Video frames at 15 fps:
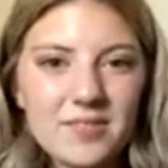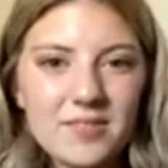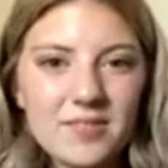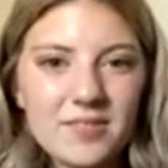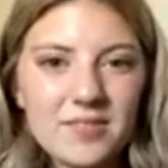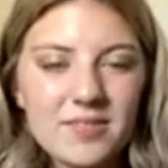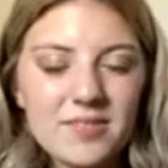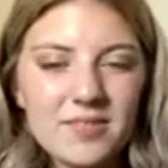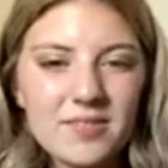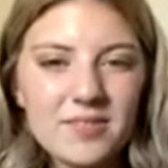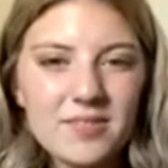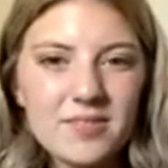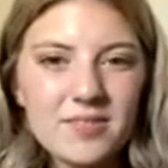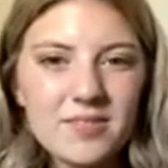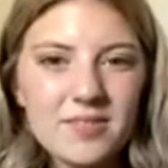
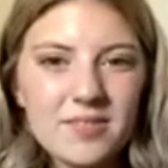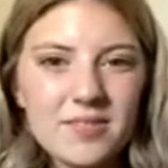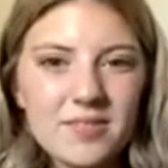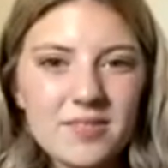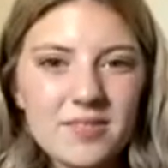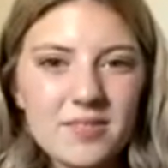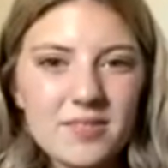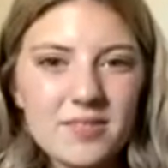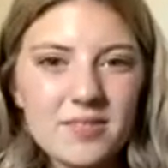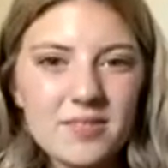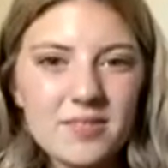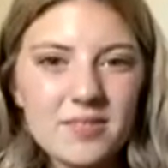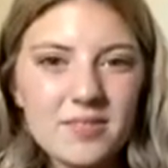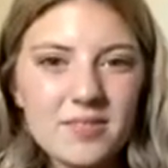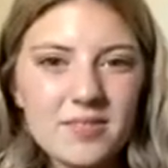
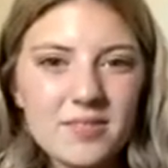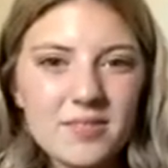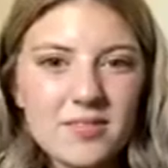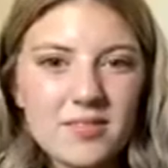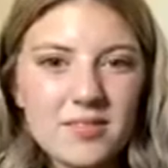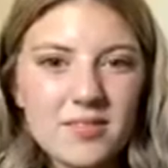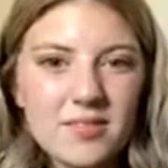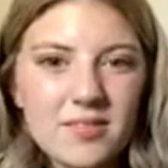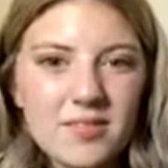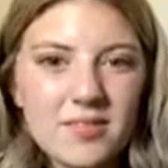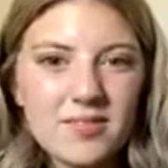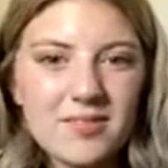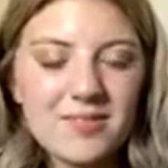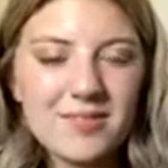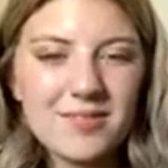
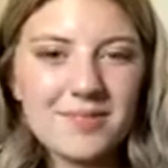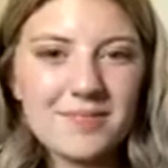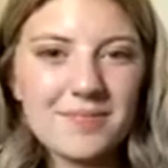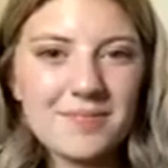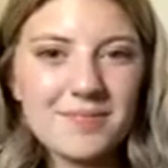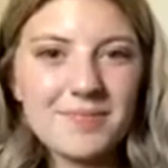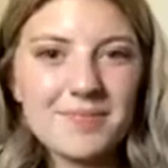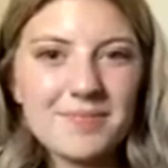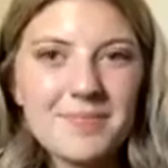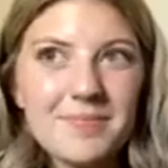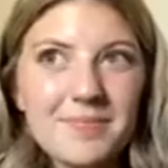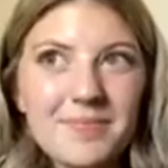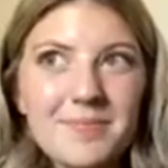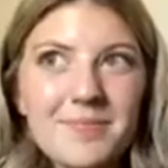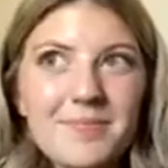
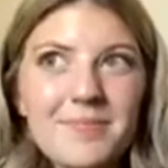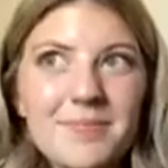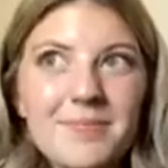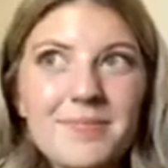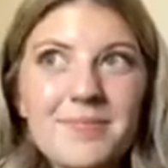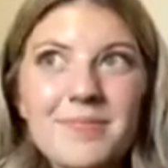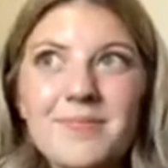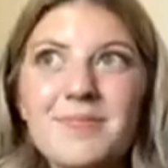The person shown says nothing.